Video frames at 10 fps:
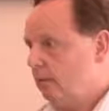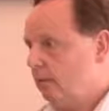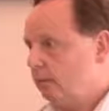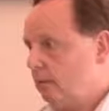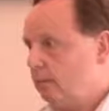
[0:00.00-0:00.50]
for
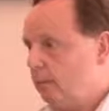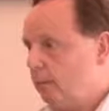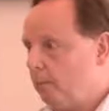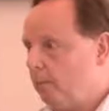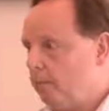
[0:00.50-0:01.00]
example.
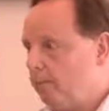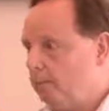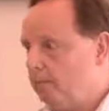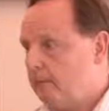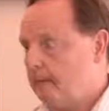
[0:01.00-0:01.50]

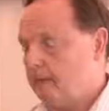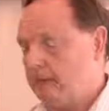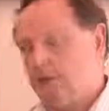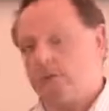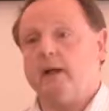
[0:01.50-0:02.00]

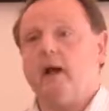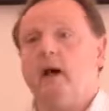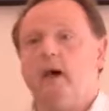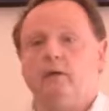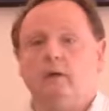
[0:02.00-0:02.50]
It's quite
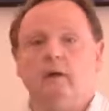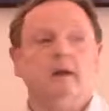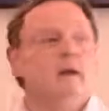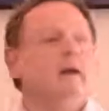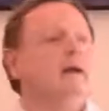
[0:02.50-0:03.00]
hard to
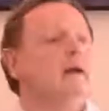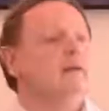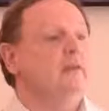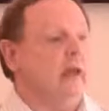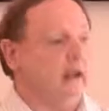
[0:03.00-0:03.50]

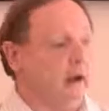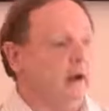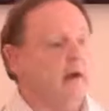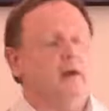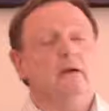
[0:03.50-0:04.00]
say,
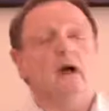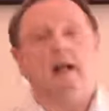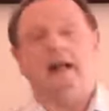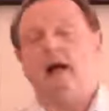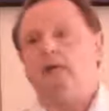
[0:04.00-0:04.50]
darling,